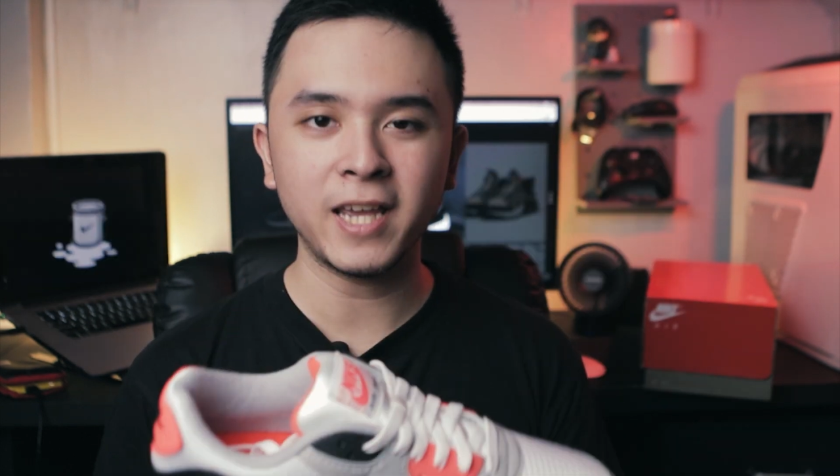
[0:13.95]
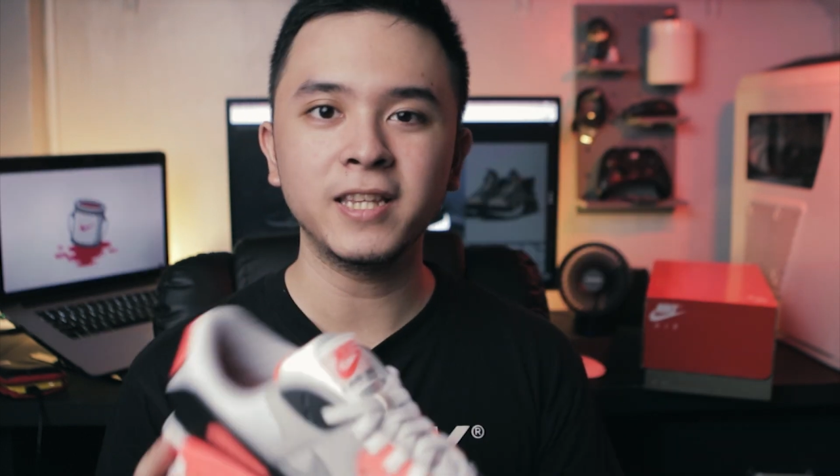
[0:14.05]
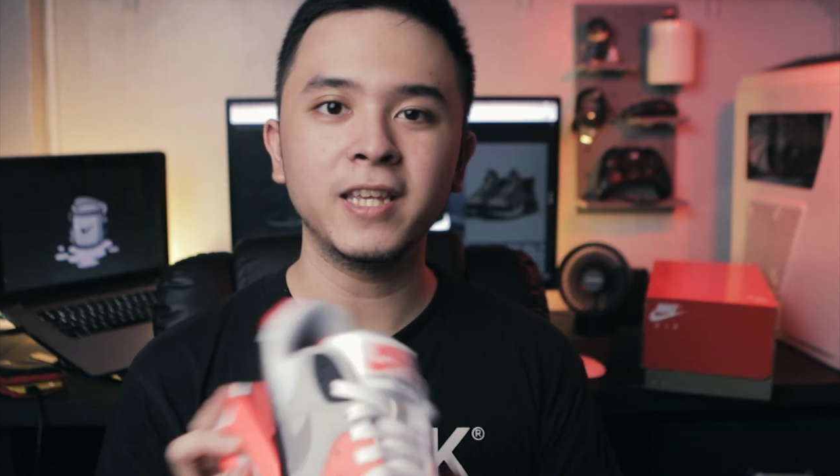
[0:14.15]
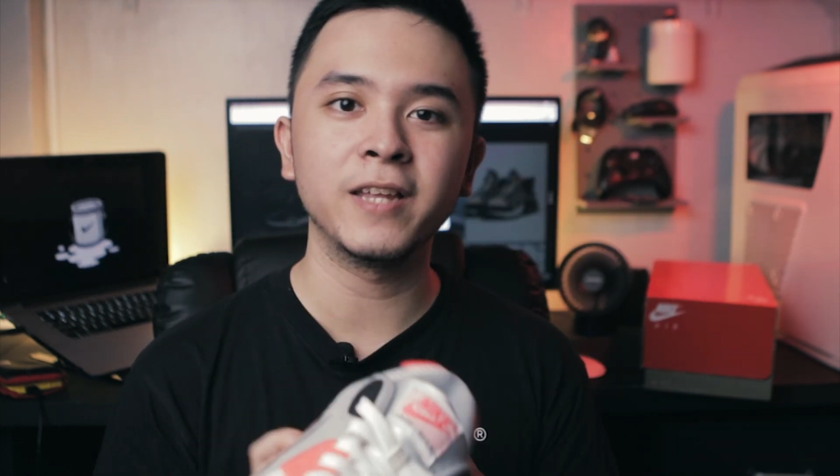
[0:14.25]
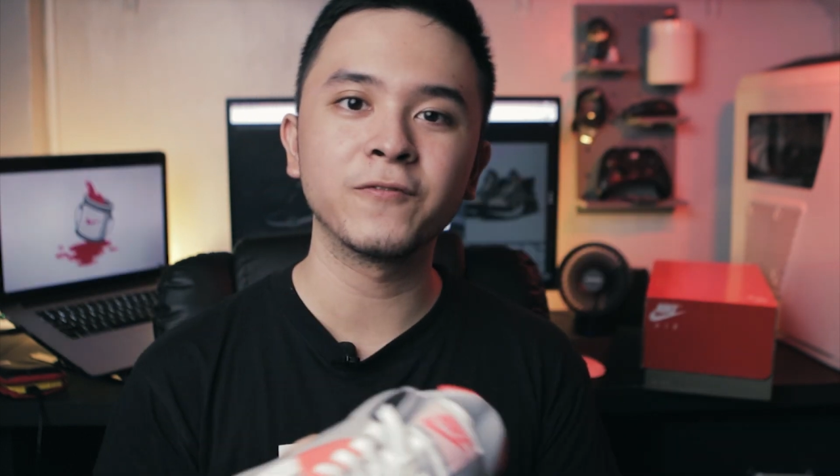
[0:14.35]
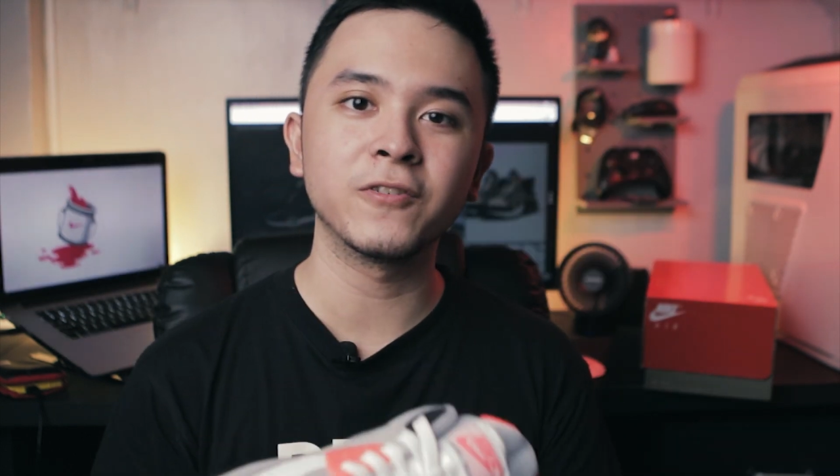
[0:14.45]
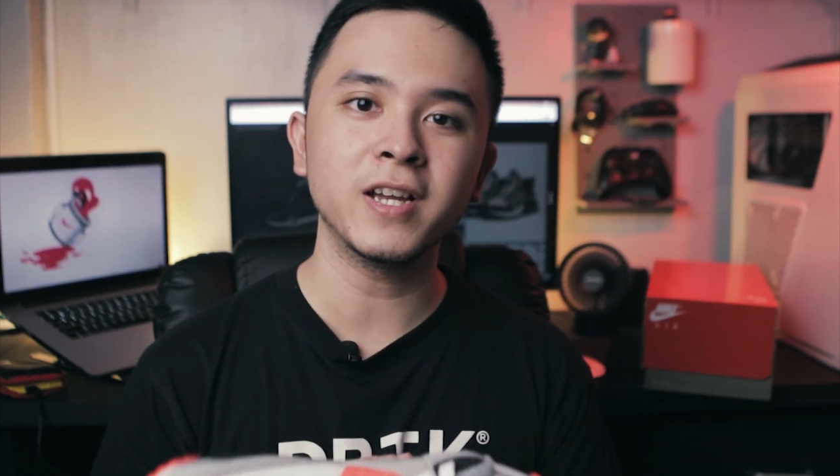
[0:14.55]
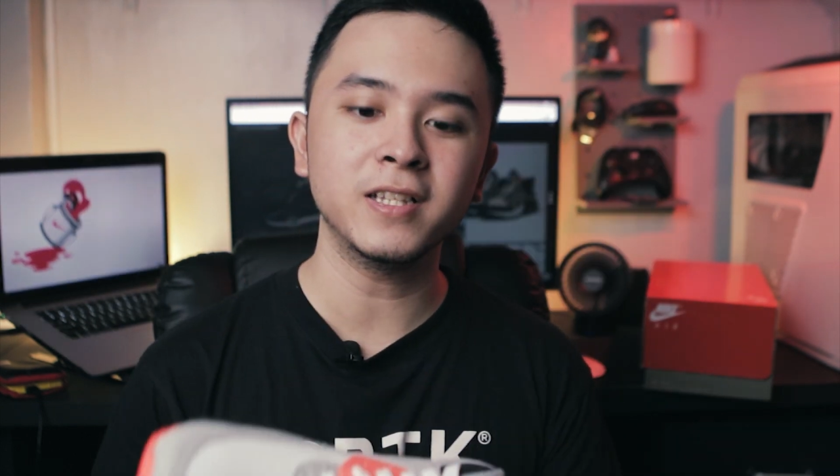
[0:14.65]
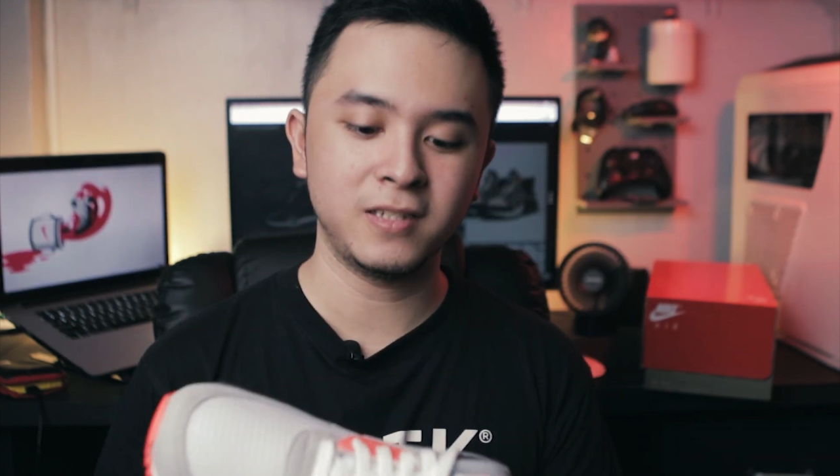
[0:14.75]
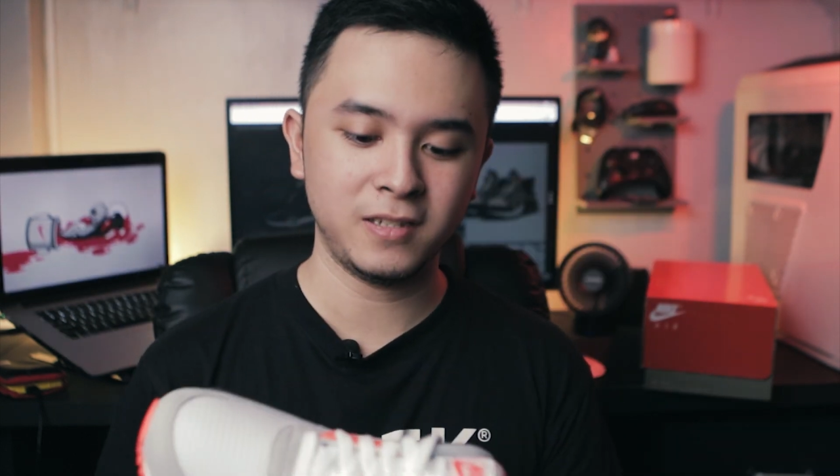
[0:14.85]
90
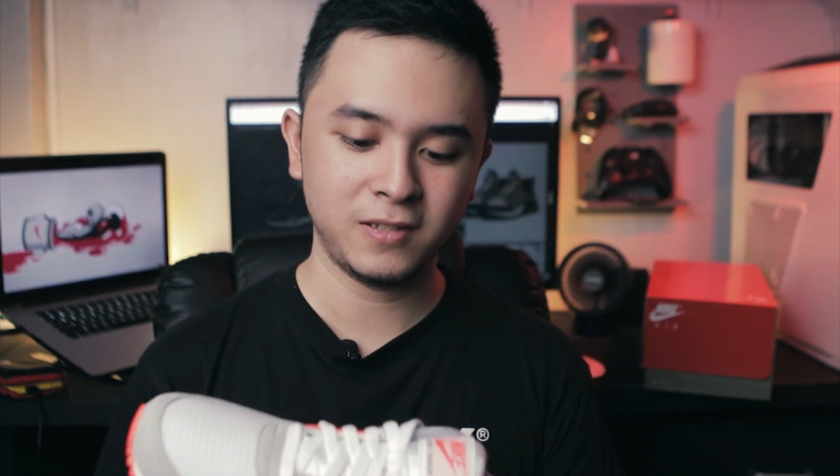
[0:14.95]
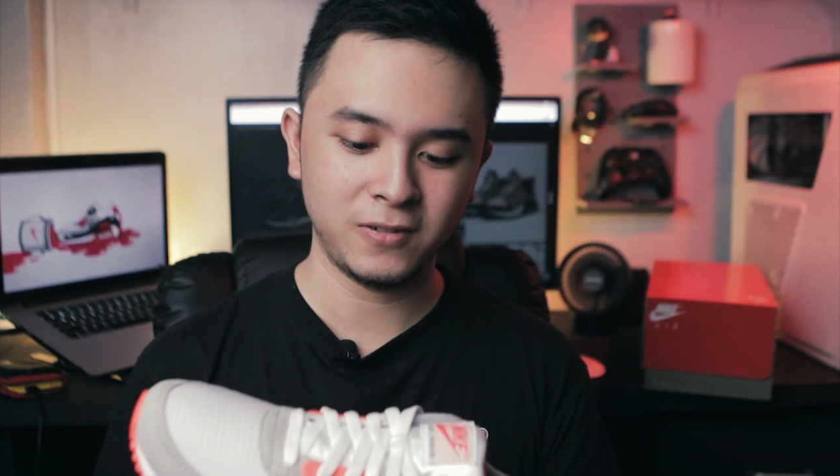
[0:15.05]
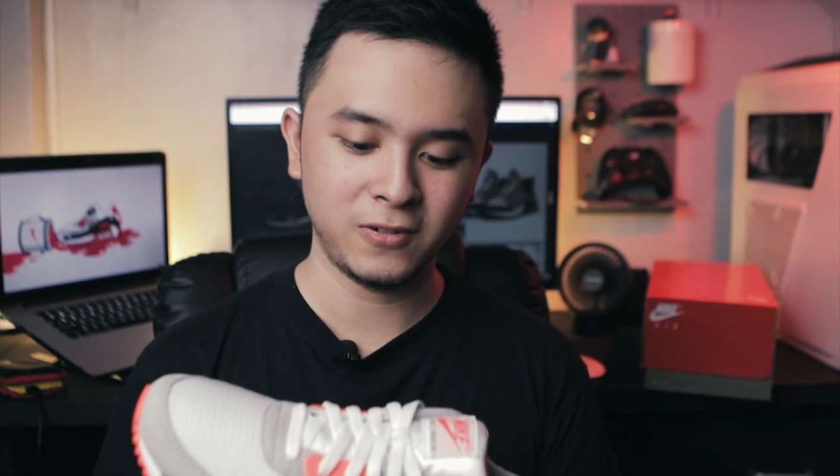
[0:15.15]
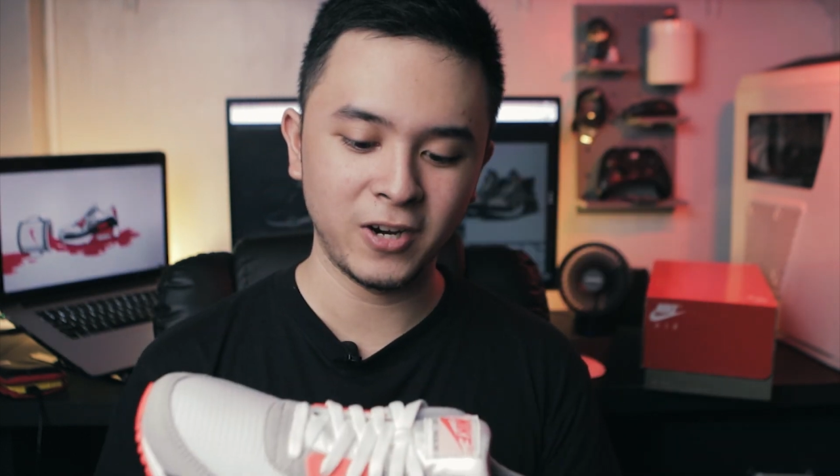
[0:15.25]
infrareds,